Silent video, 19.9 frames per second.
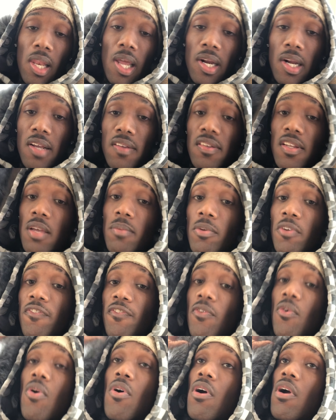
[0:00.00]
like I said
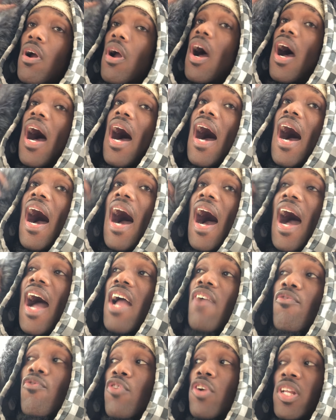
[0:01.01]
before, I
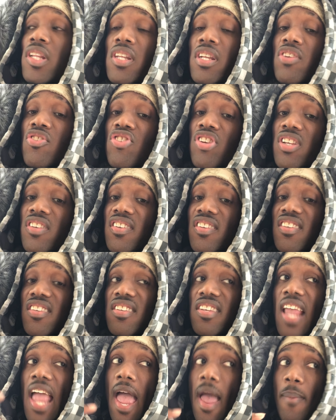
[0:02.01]
really just
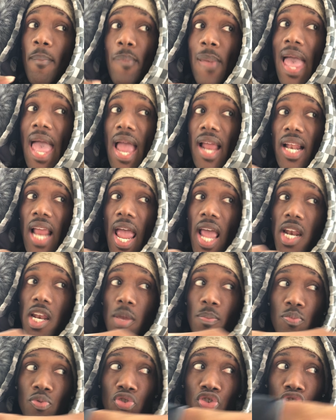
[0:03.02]
sat back and
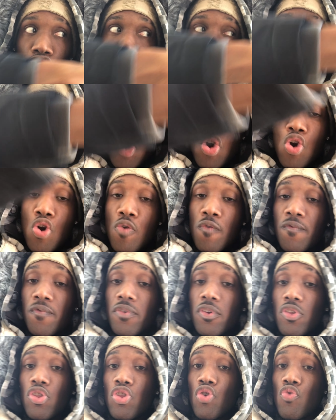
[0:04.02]

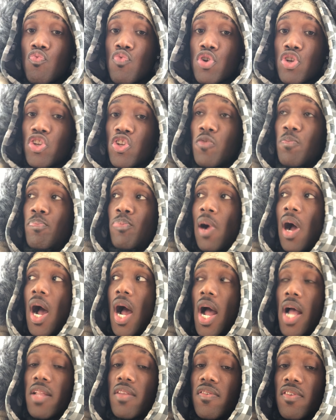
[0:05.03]
observed the
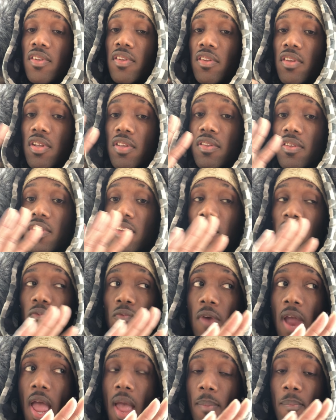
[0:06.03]
response to this
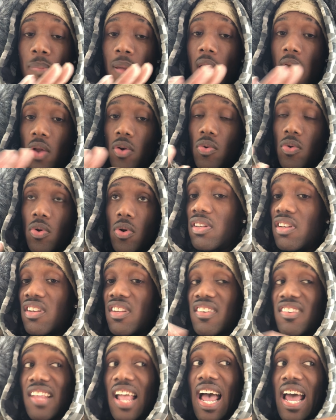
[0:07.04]
rap battle to
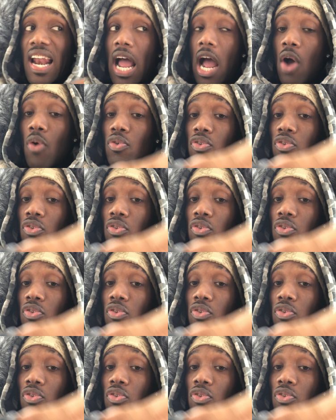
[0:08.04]
decide how I